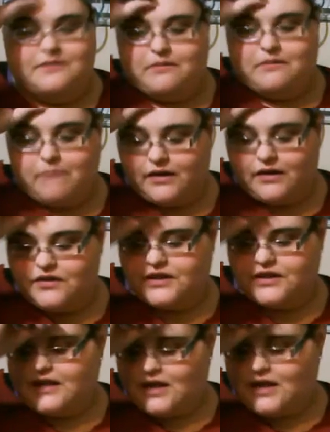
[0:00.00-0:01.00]
to me
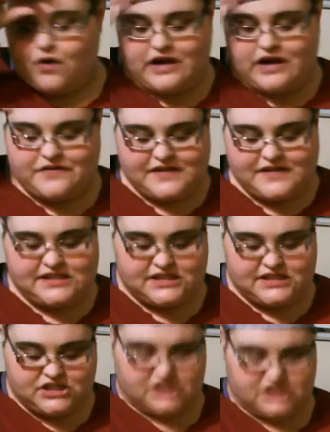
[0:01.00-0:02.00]
monthly or if this
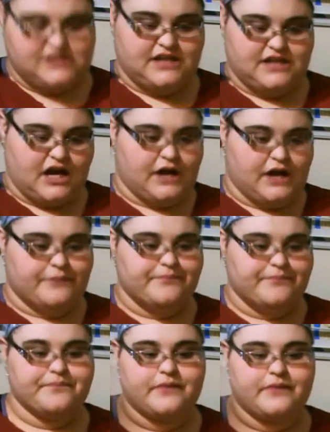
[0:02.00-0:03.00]
is just
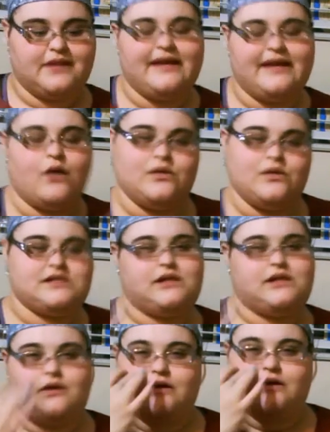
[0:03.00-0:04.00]
like a once
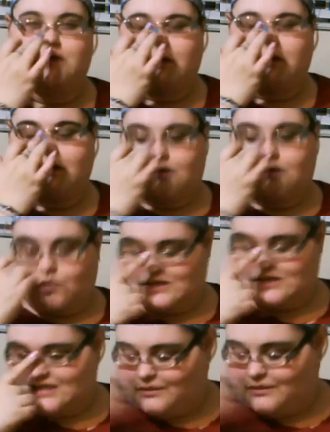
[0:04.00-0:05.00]

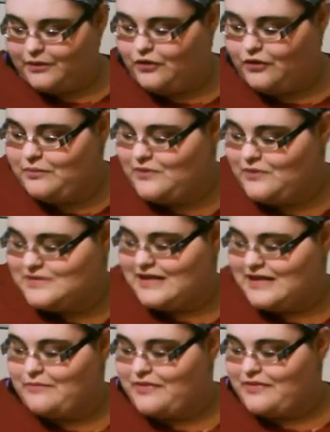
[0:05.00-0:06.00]
in a blue moon
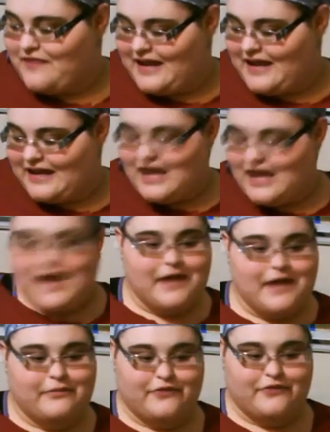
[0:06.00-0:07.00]
type of thing.
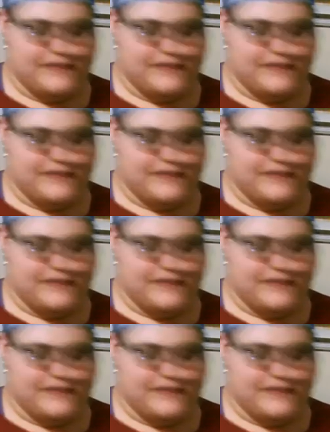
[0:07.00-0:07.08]
And before